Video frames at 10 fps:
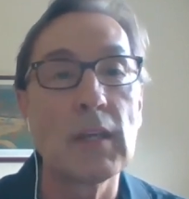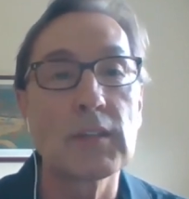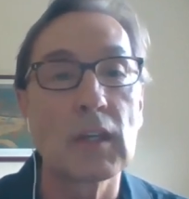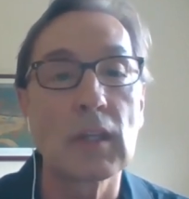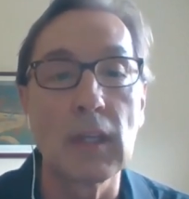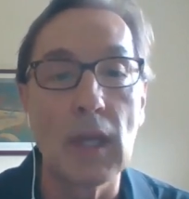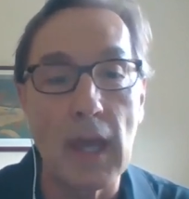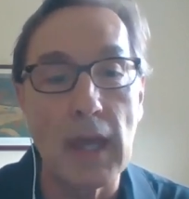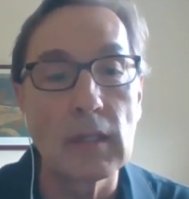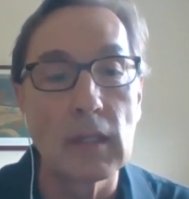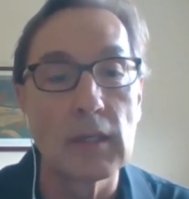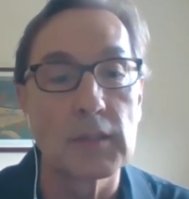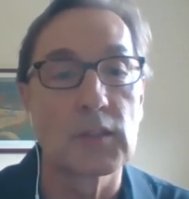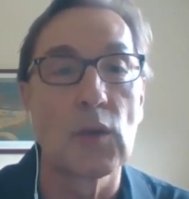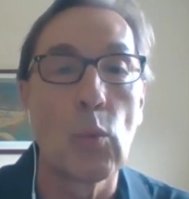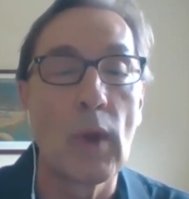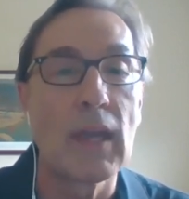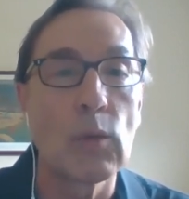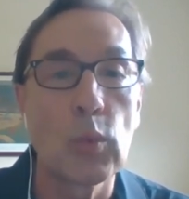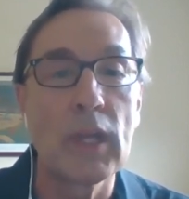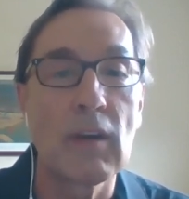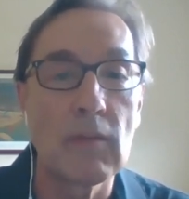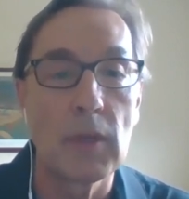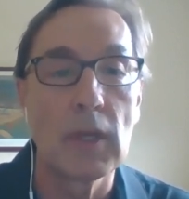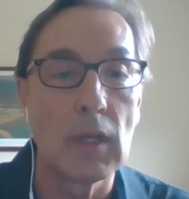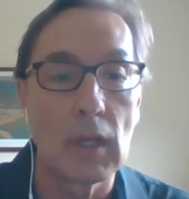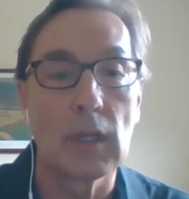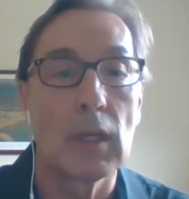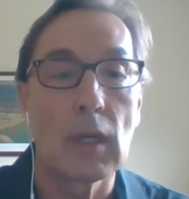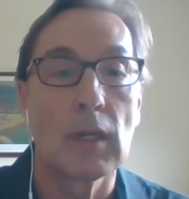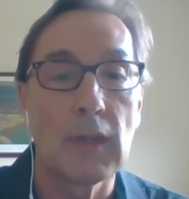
It's basically endless the way we have been